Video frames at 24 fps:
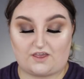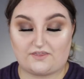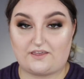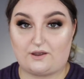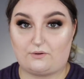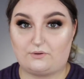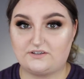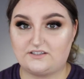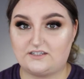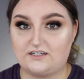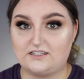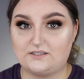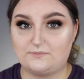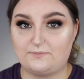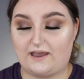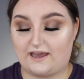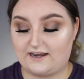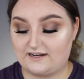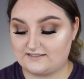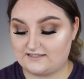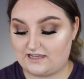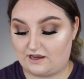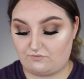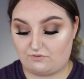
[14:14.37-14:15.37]
That wasn't as
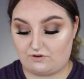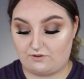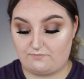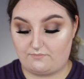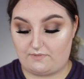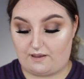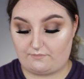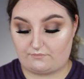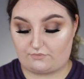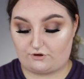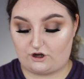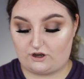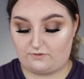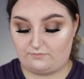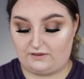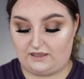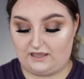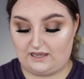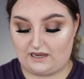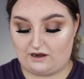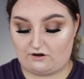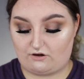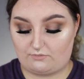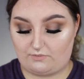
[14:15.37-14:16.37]
bad as I remember it
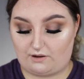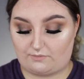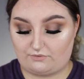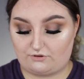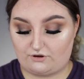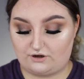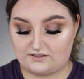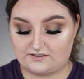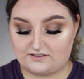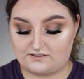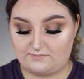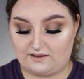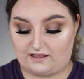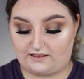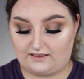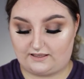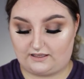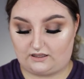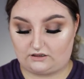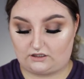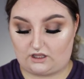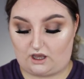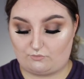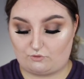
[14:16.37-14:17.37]
being. I remember it
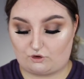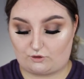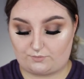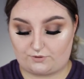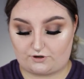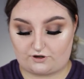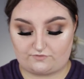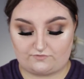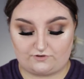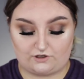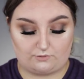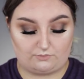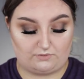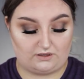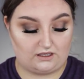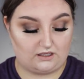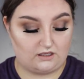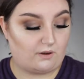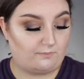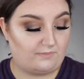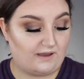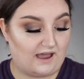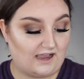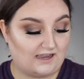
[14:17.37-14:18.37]
smelling a lot more perfumey.
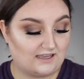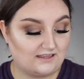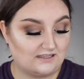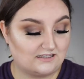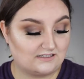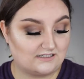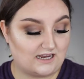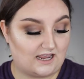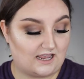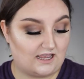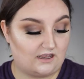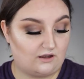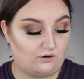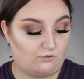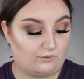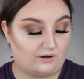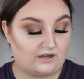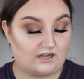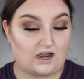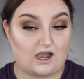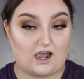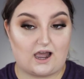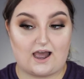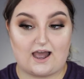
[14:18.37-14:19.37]
But back in the day
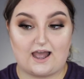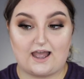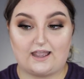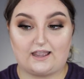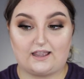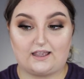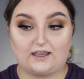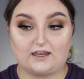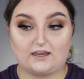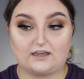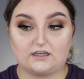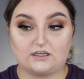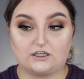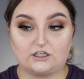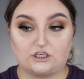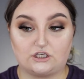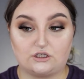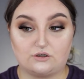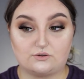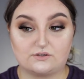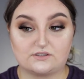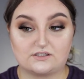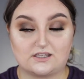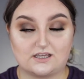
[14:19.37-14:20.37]
when I
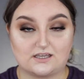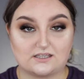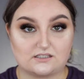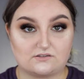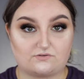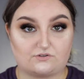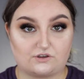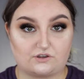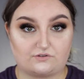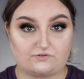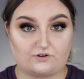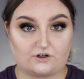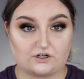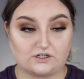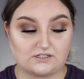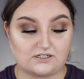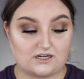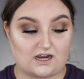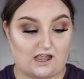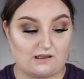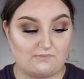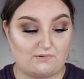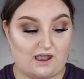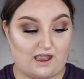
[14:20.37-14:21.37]
used this for the first
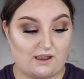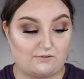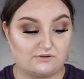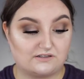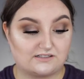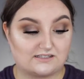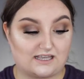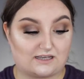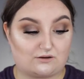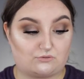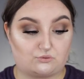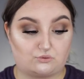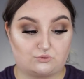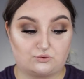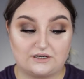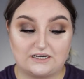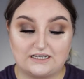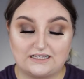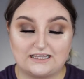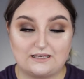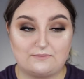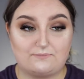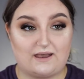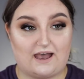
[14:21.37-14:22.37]
time, I was like
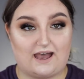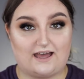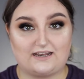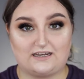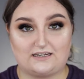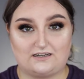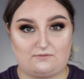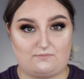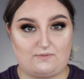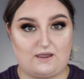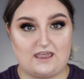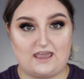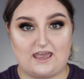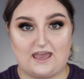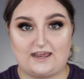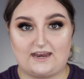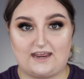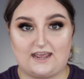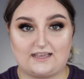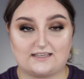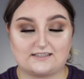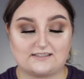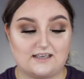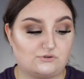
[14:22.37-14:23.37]
really bad into my
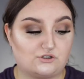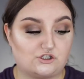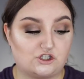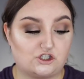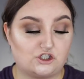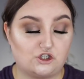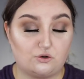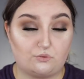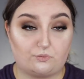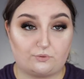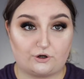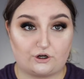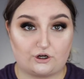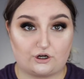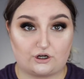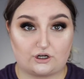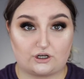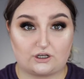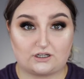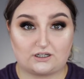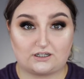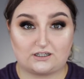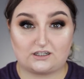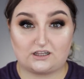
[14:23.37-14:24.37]
headaches,
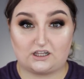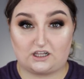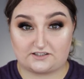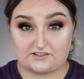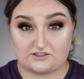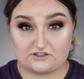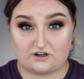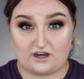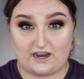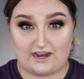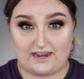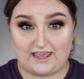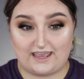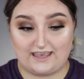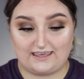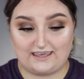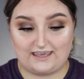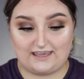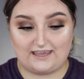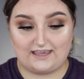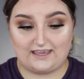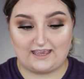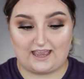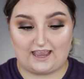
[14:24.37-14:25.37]
super cluster
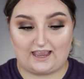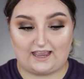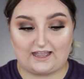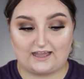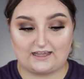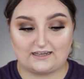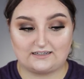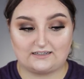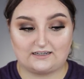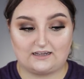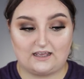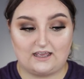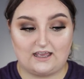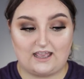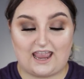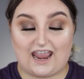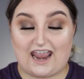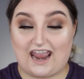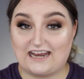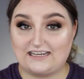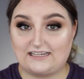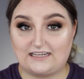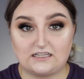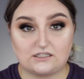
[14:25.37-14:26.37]
headachy and
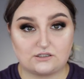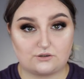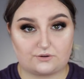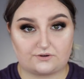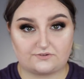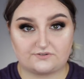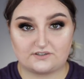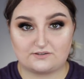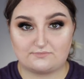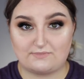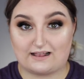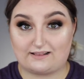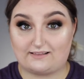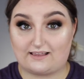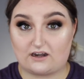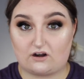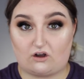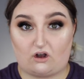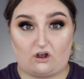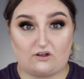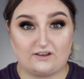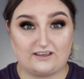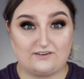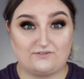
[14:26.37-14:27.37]
any sort of smell at
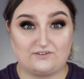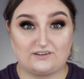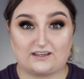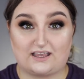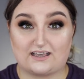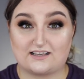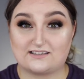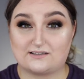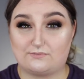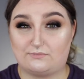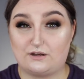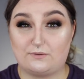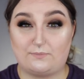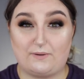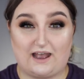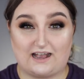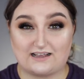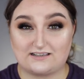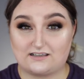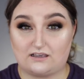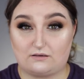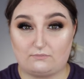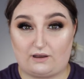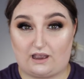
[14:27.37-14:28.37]
all, even like somebody
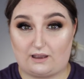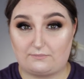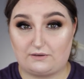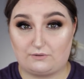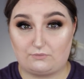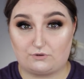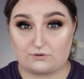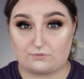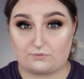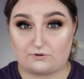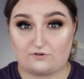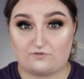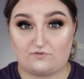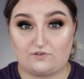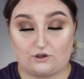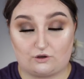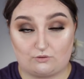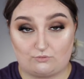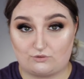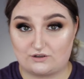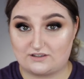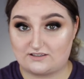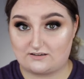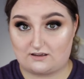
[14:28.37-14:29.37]
passing by me with
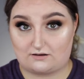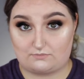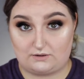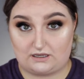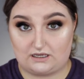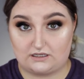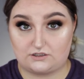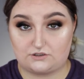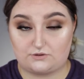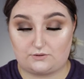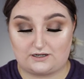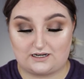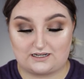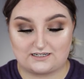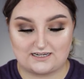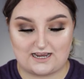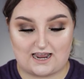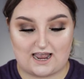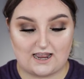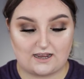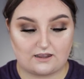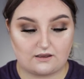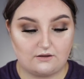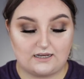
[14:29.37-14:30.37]
perfume would send me into an
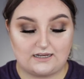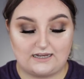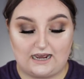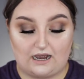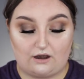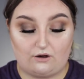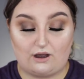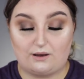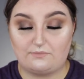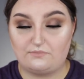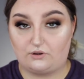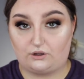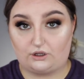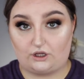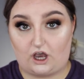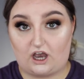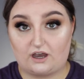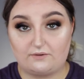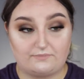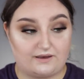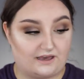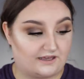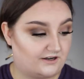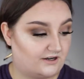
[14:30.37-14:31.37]
attack. Now I'm a
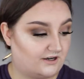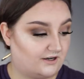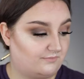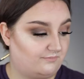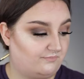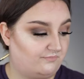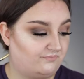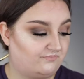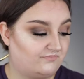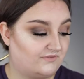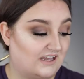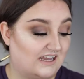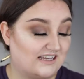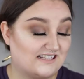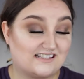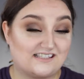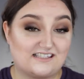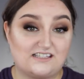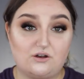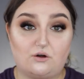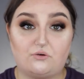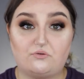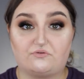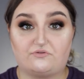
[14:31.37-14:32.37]
lot better. It's
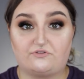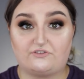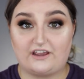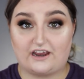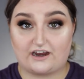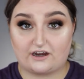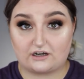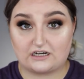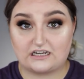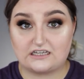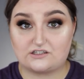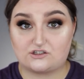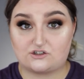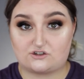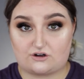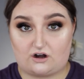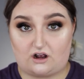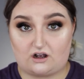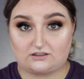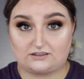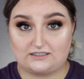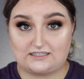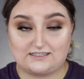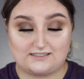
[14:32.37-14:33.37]
still very
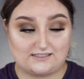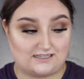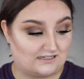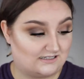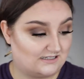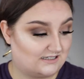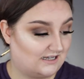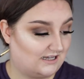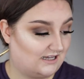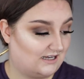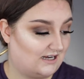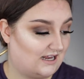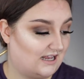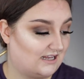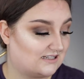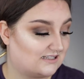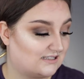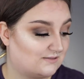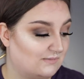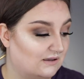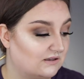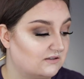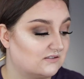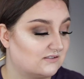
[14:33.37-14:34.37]
strongly scented. It
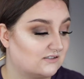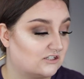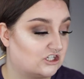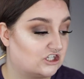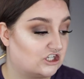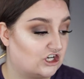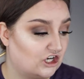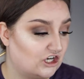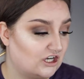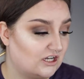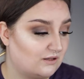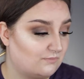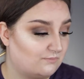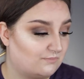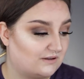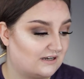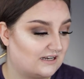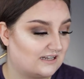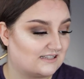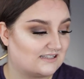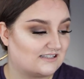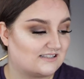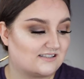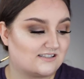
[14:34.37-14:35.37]
smells good,
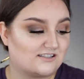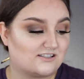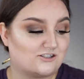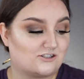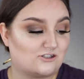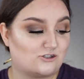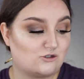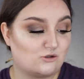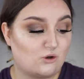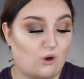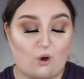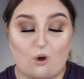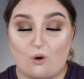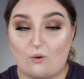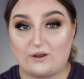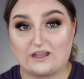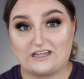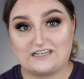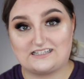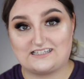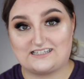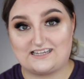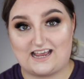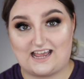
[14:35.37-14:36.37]
but it's so
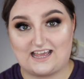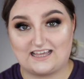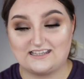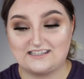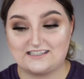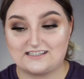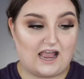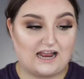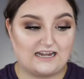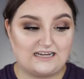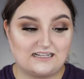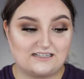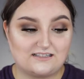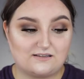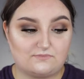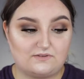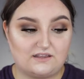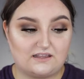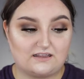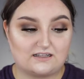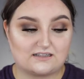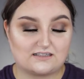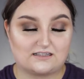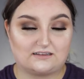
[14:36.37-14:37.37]
intense. I need
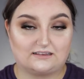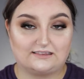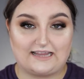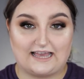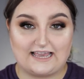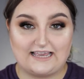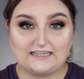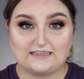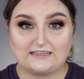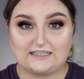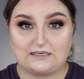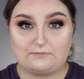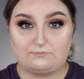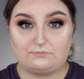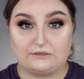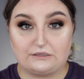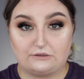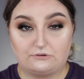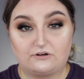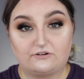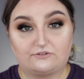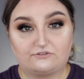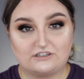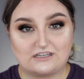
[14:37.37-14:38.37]
something that's lightly,
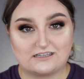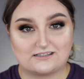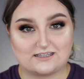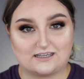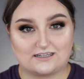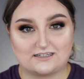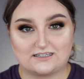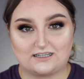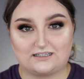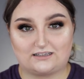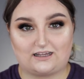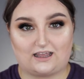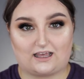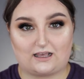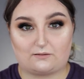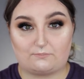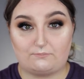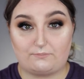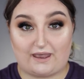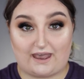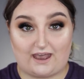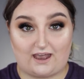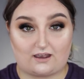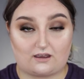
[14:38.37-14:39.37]
beautifully scented like
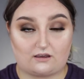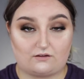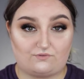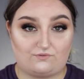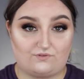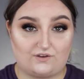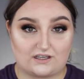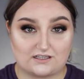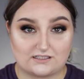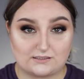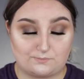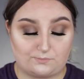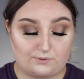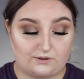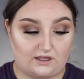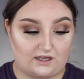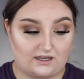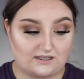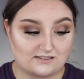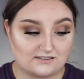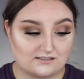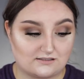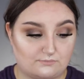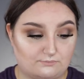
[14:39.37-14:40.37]
MAC Fix
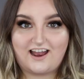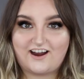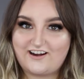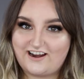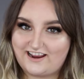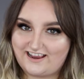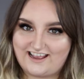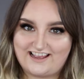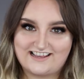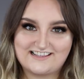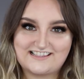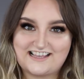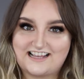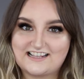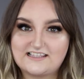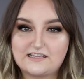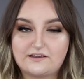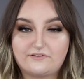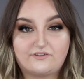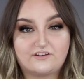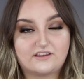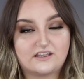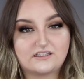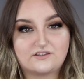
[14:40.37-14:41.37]
Plus. All right guys, that's
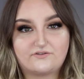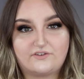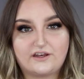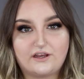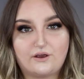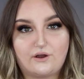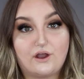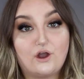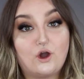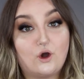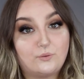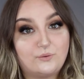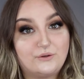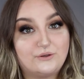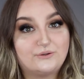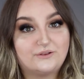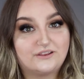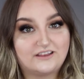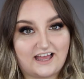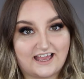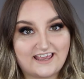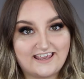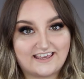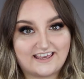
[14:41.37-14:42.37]
it for this video. I hope you
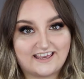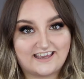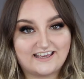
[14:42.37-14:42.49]
like